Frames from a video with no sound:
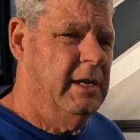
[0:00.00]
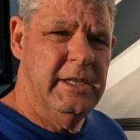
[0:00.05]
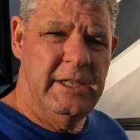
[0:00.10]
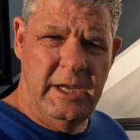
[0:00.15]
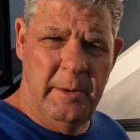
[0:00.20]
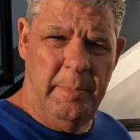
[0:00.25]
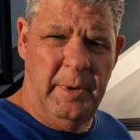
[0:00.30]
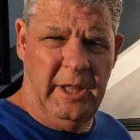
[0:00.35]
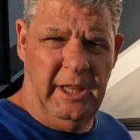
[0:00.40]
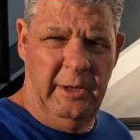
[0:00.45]

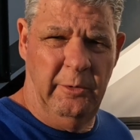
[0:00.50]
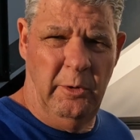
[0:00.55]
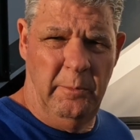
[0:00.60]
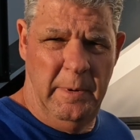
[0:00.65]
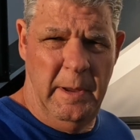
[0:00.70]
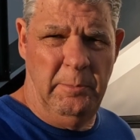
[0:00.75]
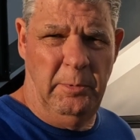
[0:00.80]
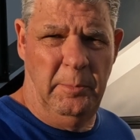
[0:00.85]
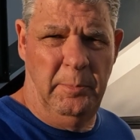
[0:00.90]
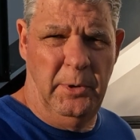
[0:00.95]
Typically, when
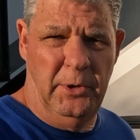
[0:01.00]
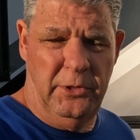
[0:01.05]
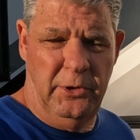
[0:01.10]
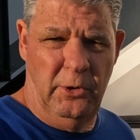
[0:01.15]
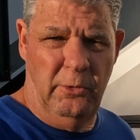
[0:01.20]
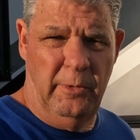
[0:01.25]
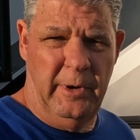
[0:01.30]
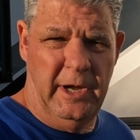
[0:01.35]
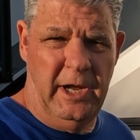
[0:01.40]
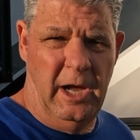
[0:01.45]
people put
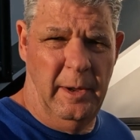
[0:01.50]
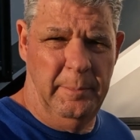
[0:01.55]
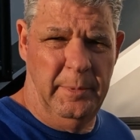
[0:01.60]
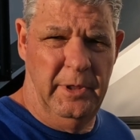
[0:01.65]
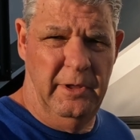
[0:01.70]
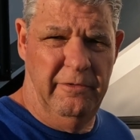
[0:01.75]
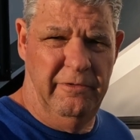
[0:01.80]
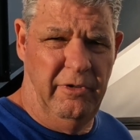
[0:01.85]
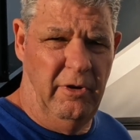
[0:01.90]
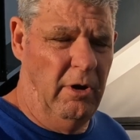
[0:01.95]
their rig up
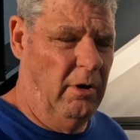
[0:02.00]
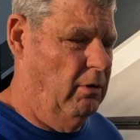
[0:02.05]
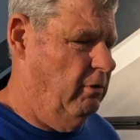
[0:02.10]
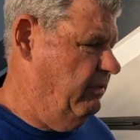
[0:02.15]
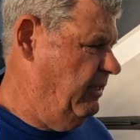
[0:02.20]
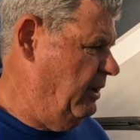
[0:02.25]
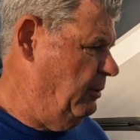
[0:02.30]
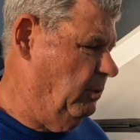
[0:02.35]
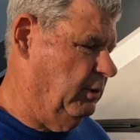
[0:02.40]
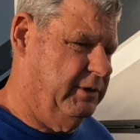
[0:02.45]
in the fall,
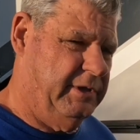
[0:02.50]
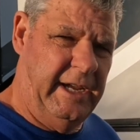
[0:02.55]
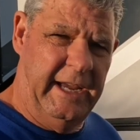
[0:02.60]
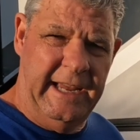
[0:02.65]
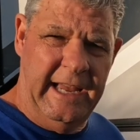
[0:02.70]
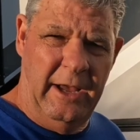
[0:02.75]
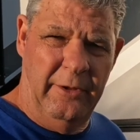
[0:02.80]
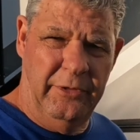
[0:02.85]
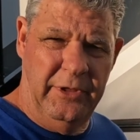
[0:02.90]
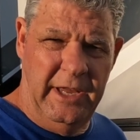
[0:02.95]
they will
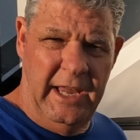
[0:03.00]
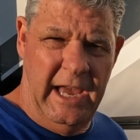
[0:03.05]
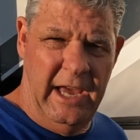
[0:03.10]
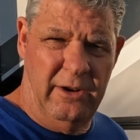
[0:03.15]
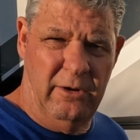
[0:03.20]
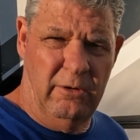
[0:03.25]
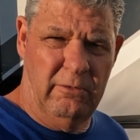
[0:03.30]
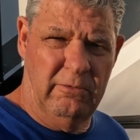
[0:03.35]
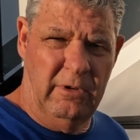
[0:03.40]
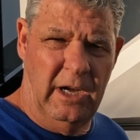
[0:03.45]
take out the
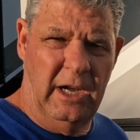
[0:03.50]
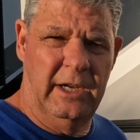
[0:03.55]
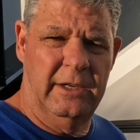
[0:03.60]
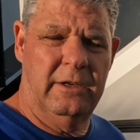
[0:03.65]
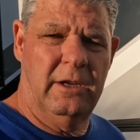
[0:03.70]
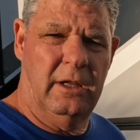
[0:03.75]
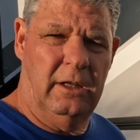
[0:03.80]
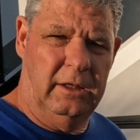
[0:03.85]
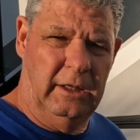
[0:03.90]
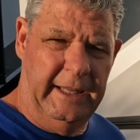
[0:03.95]
anode
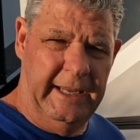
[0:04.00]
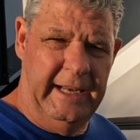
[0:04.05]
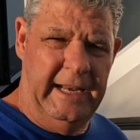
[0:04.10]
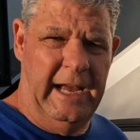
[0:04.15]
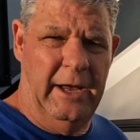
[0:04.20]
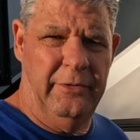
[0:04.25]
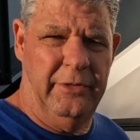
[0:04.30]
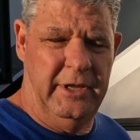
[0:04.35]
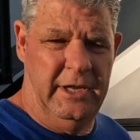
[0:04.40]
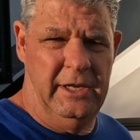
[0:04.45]
rod, clean
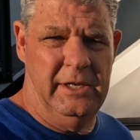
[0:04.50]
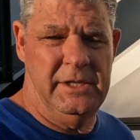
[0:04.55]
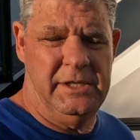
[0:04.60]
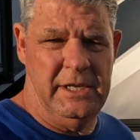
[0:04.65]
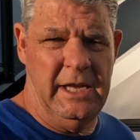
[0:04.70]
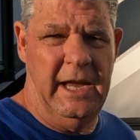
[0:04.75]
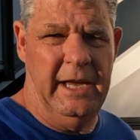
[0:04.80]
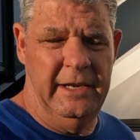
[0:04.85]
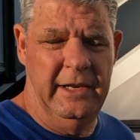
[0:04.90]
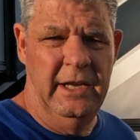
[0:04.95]
out the
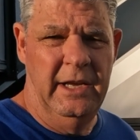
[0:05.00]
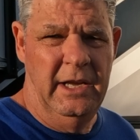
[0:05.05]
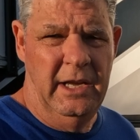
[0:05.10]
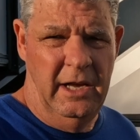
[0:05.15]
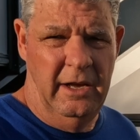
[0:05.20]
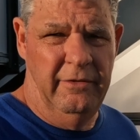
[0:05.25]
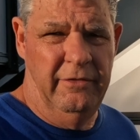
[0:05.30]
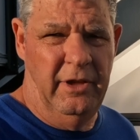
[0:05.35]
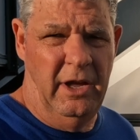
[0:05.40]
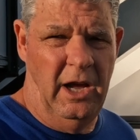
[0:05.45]
inside
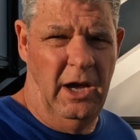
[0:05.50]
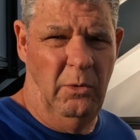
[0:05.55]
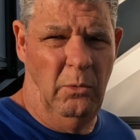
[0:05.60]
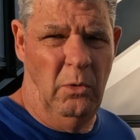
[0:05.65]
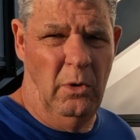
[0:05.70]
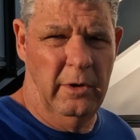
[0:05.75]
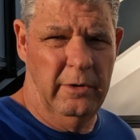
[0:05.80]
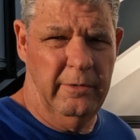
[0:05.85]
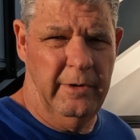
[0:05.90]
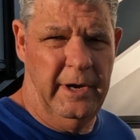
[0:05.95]
of the hot
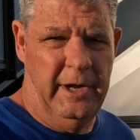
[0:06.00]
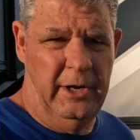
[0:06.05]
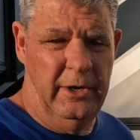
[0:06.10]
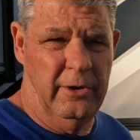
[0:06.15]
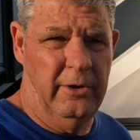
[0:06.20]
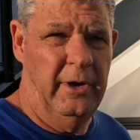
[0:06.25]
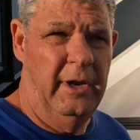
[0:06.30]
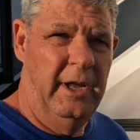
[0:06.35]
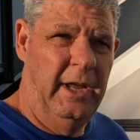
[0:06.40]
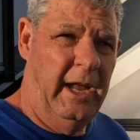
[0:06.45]
water
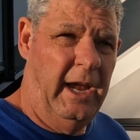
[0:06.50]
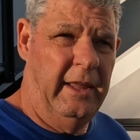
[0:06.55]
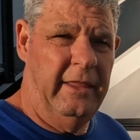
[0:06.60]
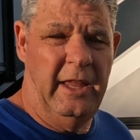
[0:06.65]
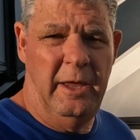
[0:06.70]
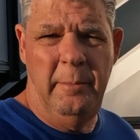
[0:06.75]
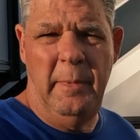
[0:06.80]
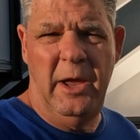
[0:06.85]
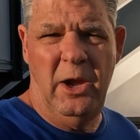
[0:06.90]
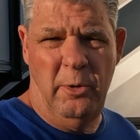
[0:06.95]
heater, and
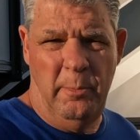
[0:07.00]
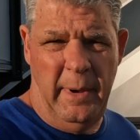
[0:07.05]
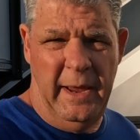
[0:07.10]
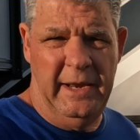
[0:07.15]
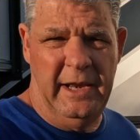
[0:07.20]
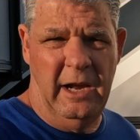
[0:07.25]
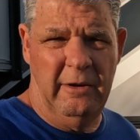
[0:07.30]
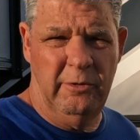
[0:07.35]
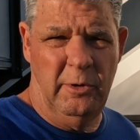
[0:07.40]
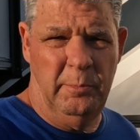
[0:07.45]
they may or may
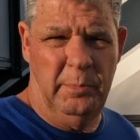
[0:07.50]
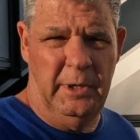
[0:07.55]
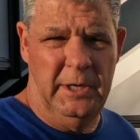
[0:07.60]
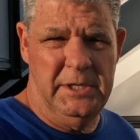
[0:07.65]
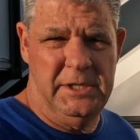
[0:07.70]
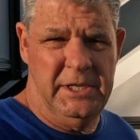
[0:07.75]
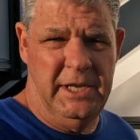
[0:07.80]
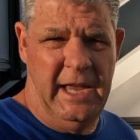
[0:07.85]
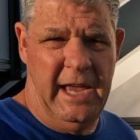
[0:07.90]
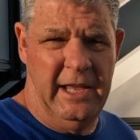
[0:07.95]
not
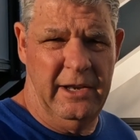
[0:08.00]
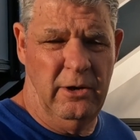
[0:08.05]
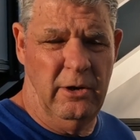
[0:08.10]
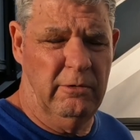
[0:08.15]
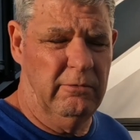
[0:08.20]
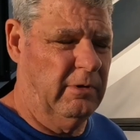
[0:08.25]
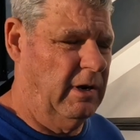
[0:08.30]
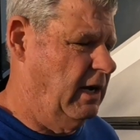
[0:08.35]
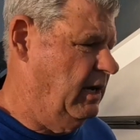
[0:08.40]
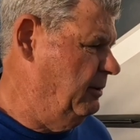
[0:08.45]
replace the
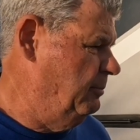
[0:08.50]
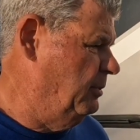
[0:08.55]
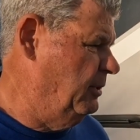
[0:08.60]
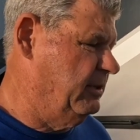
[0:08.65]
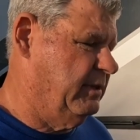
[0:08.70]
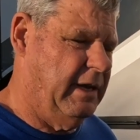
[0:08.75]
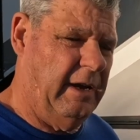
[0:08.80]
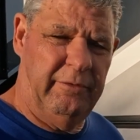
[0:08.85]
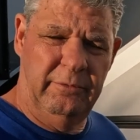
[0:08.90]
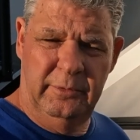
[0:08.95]
anode rod,
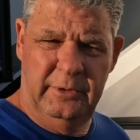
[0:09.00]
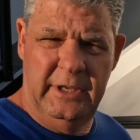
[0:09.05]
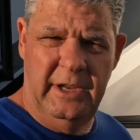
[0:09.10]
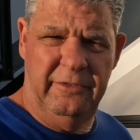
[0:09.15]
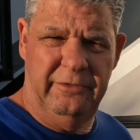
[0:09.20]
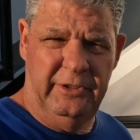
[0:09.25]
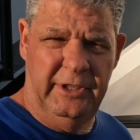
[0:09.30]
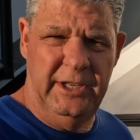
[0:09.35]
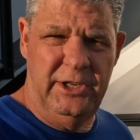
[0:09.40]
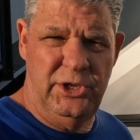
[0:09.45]
but
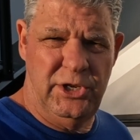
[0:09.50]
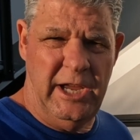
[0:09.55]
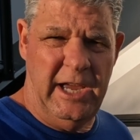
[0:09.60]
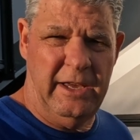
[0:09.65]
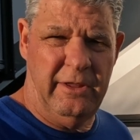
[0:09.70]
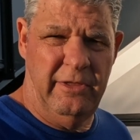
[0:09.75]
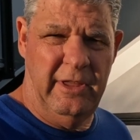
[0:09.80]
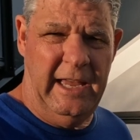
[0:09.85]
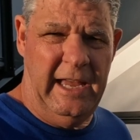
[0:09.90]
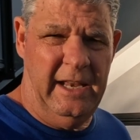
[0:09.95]
definitely
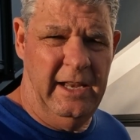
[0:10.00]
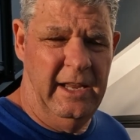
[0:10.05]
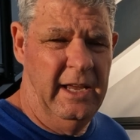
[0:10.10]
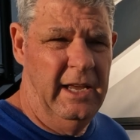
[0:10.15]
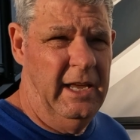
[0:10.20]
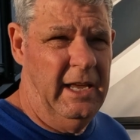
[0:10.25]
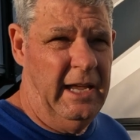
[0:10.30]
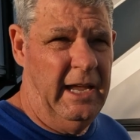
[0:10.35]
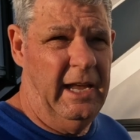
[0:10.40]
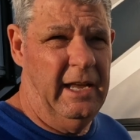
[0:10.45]
check that,
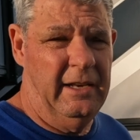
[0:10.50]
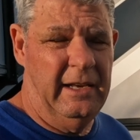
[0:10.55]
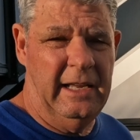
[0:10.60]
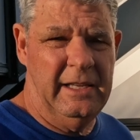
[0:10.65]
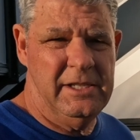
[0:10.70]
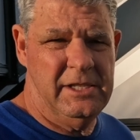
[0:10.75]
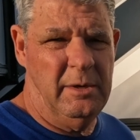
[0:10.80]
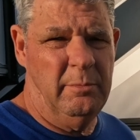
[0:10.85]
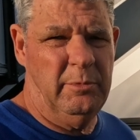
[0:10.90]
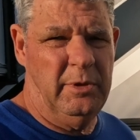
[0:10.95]
and
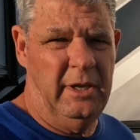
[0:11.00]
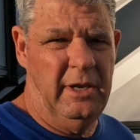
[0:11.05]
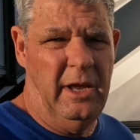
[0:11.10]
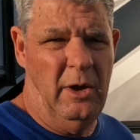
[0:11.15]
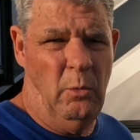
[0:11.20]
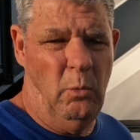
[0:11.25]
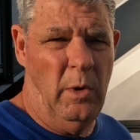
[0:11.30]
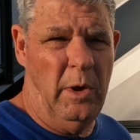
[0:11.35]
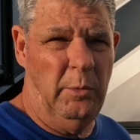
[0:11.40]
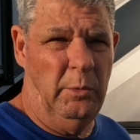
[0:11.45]
that's something
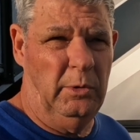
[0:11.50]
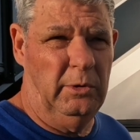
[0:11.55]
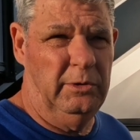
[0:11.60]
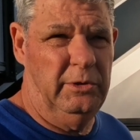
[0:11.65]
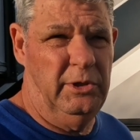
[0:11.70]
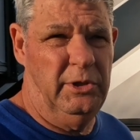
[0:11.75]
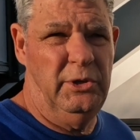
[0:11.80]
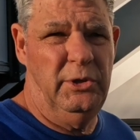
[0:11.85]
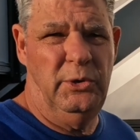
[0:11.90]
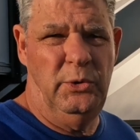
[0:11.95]
that we will
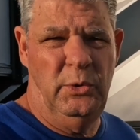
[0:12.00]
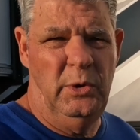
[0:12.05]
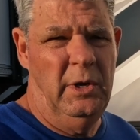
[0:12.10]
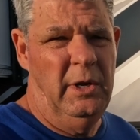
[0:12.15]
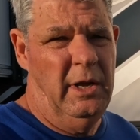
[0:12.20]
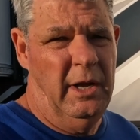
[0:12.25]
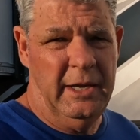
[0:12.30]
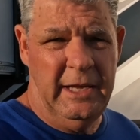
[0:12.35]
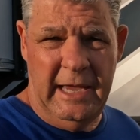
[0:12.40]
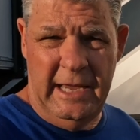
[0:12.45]
do
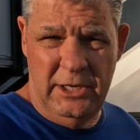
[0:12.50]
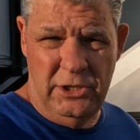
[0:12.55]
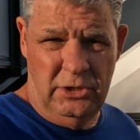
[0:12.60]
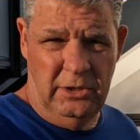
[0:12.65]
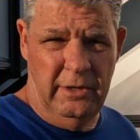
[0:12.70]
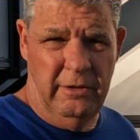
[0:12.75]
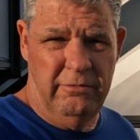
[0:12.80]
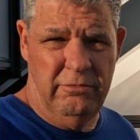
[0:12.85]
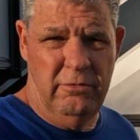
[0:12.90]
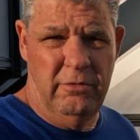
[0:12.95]

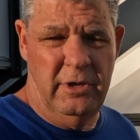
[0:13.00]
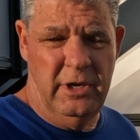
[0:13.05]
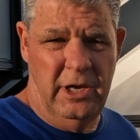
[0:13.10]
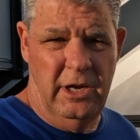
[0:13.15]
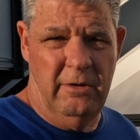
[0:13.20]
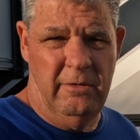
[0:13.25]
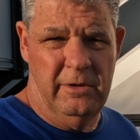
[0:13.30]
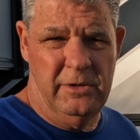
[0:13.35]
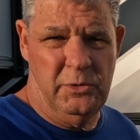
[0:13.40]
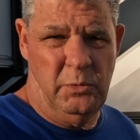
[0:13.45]
occasionally through the
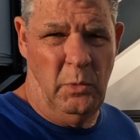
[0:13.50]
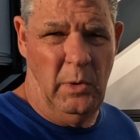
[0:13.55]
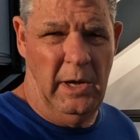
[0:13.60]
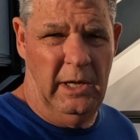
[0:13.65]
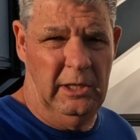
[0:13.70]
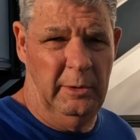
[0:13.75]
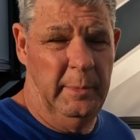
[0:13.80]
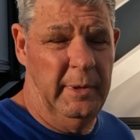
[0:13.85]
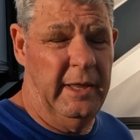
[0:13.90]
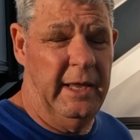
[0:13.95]
year as
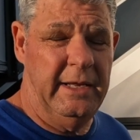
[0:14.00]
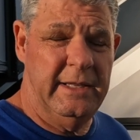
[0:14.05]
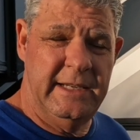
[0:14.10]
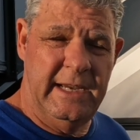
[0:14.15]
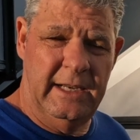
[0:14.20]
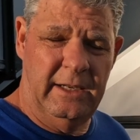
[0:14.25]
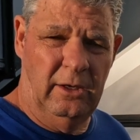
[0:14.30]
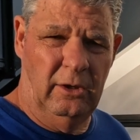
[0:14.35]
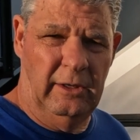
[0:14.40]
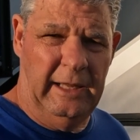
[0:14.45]
well. I mean, they
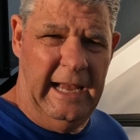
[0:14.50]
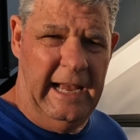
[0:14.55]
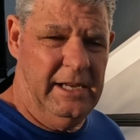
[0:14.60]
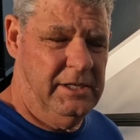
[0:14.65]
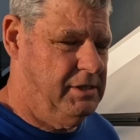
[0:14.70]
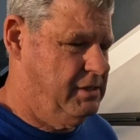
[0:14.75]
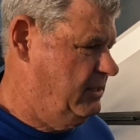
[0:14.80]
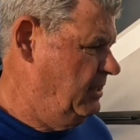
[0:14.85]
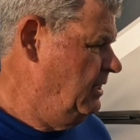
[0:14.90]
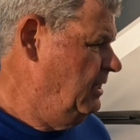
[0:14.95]
tend to
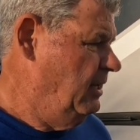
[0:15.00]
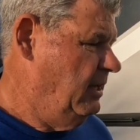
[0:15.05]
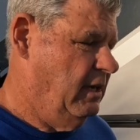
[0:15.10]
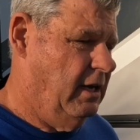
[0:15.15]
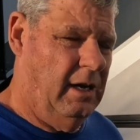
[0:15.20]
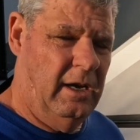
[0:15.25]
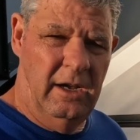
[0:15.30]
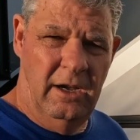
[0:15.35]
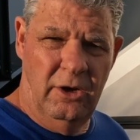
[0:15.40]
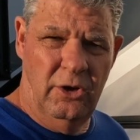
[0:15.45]
last
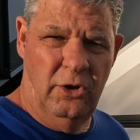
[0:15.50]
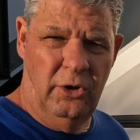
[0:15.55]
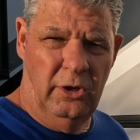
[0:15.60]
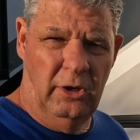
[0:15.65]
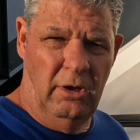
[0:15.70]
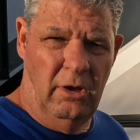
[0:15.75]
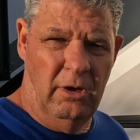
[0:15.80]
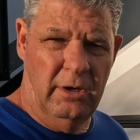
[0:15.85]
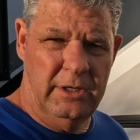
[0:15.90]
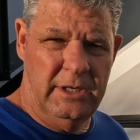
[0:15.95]
a good
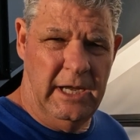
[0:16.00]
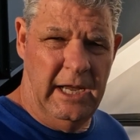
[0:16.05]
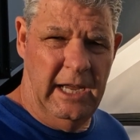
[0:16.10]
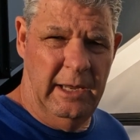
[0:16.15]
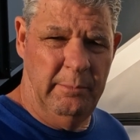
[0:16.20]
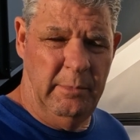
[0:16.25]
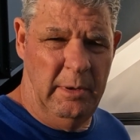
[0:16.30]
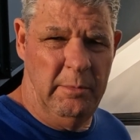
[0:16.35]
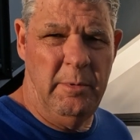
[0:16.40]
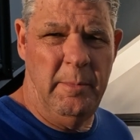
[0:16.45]
long
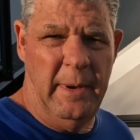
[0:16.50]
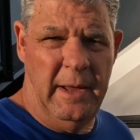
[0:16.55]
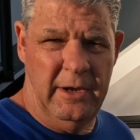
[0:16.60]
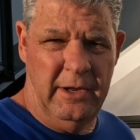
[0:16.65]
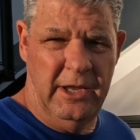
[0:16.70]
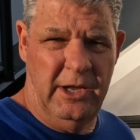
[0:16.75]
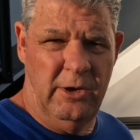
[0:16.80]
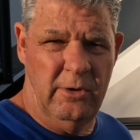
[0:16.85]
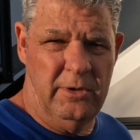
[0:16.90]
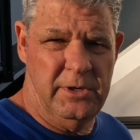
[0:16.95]
time, maybe about
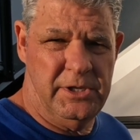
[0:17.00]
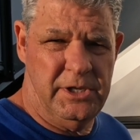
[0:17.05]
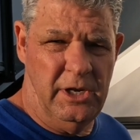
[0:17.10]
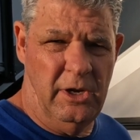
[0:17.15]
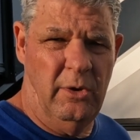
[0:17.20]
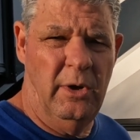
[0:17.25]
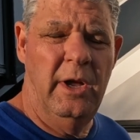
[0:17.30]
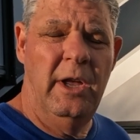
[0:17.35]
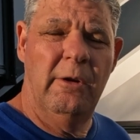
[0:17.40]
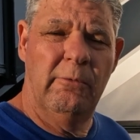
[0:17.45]
a year or
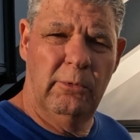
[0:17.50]
so.